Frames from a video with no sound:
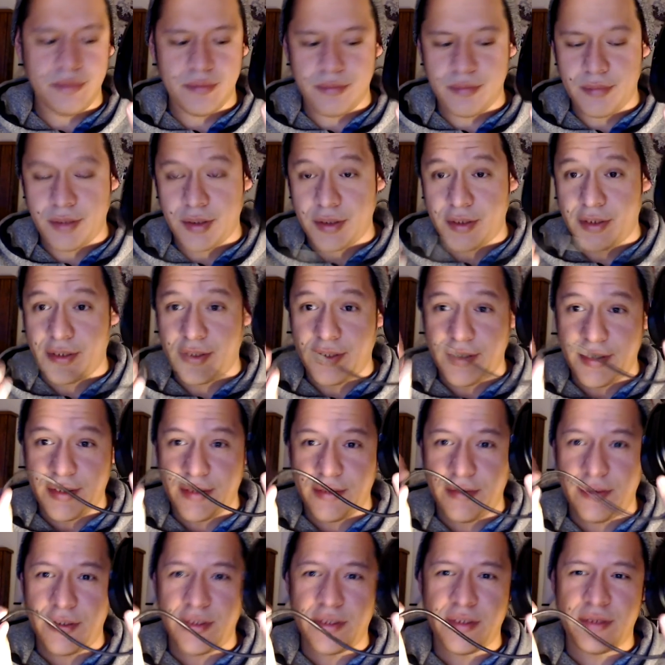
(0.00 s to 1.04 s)
Because
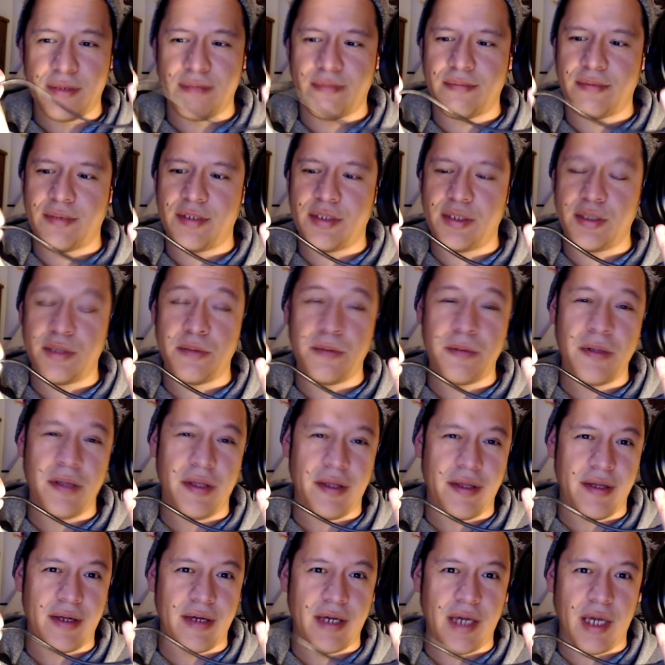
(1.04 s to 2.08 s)
this is really
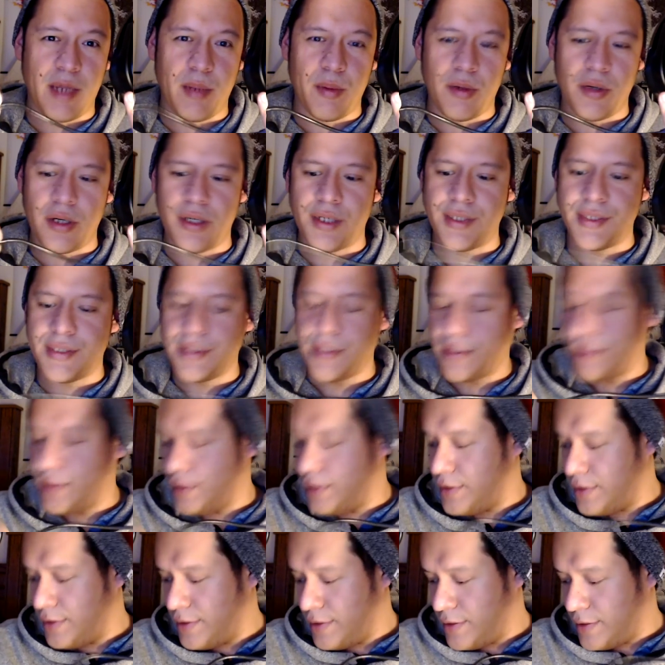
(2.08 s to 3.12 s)
thick cable, guys.
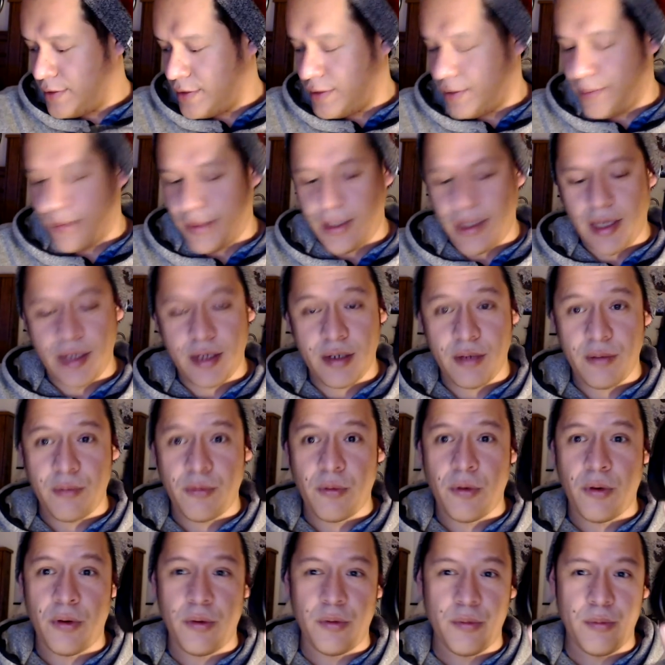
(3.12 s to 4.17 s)
I mean, I can
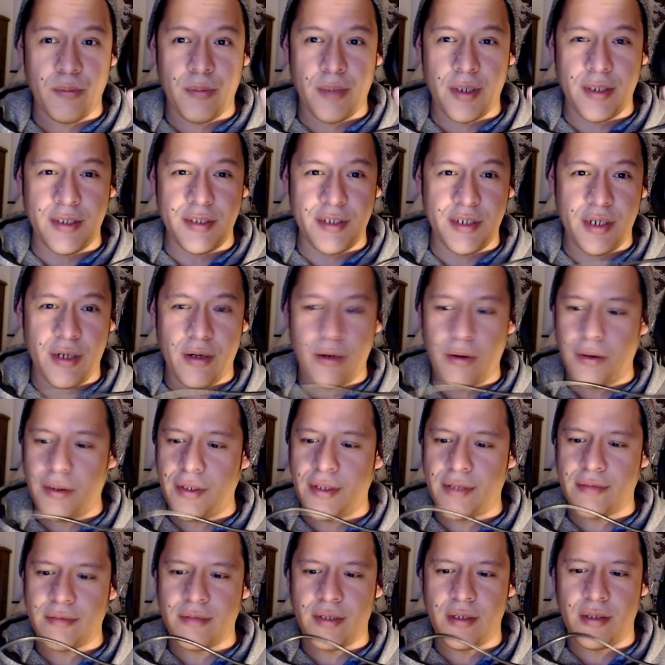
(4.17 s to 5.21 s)
roll my chair on
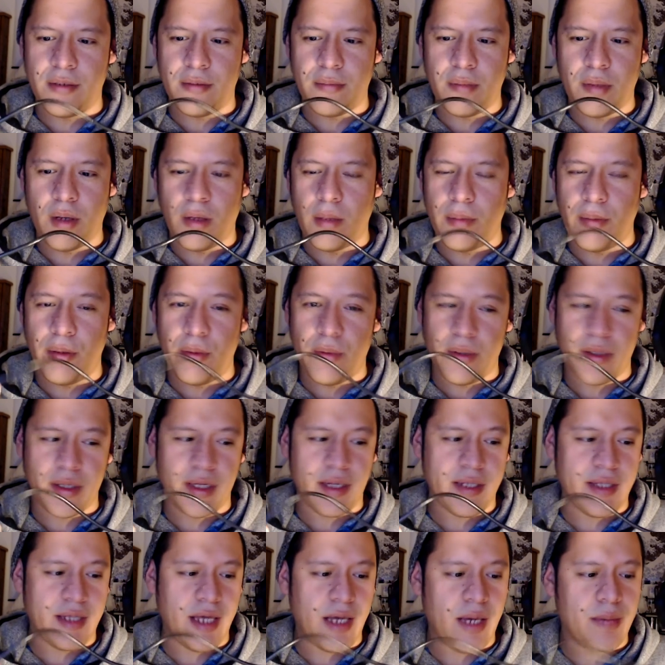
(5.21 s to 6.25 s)
it and probably won't
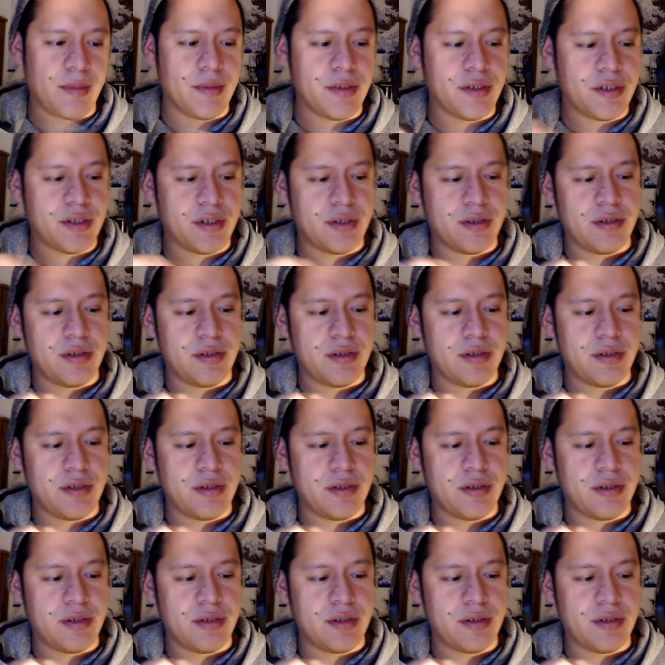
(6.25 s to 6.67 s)
get damaged.